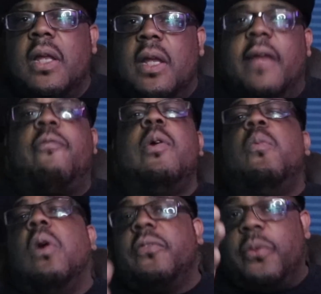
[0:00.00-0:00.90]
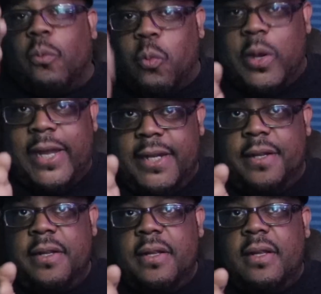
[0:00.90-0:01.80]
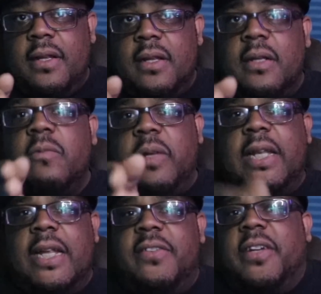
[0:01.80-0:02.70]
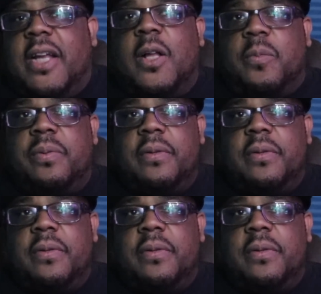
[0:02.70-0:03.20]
if we want to win, we need your help.